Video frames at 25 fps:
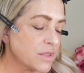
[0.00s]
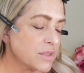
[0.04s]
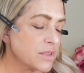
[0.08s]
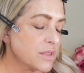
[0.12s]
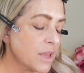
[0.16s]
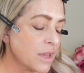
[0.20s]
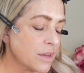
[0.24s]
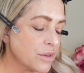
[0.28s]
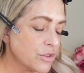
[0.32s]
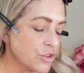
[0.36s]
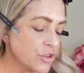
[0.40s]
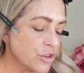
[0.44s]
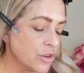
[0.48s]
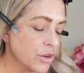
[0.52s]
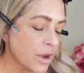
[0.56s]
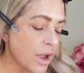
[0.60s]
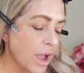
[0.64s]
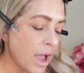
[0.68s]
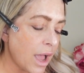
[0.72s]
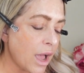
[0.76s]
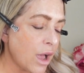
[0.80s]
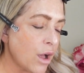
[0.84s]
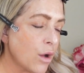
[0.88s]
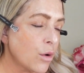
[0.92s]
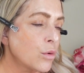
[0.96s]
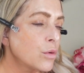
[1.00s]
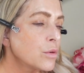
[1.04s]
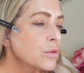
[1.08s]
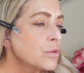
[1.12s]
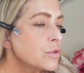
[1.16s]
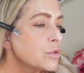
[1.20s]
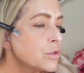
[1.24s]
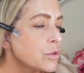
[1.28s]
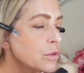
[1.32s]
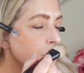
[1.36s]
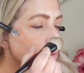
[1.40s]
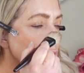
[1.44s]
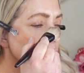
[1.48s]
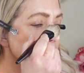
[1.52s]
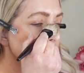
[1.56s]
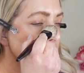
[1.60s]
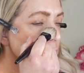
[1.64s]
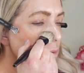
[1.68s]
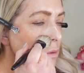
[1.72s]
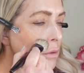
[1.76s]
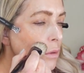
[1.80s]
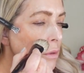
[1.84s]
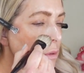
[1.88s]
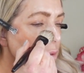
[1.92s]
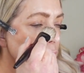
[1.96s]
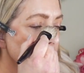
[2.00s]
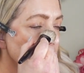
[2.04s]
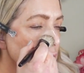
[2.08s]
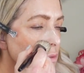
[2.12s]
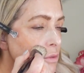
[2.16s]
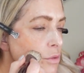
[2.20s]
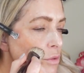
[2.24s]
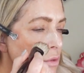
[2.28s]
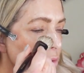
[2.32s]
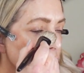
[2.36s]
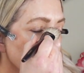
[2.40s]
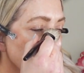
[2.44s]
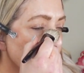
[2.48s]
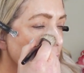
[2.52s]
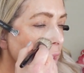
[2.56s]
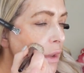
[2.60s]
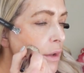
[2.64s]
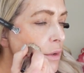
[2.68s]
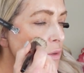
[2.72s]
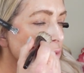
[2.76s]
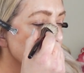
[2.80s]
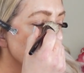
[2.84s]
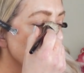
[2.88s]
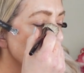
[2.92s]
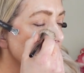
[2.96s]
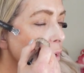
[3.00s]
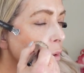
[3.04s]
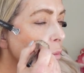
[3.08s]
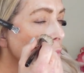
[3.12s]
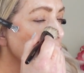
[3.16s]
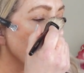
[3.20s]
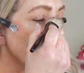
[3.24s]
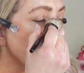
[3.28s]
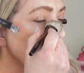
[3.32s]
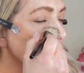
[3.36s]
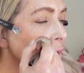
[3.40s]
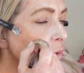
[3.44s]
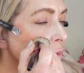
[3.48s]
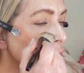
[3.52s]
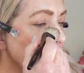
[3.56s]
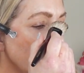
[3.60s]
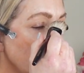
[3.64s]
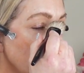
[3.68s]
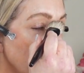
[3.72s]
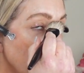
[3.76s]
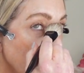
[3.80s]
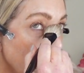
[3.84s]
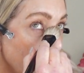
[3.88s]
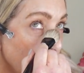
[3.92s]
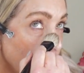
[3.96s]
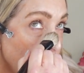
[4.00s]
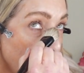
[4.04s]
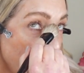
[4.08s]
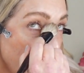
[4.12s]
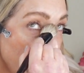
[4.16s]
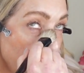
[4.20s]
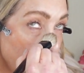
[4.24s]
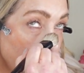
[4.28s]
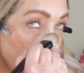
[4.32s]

center out. So that is what I'm going to do. I'm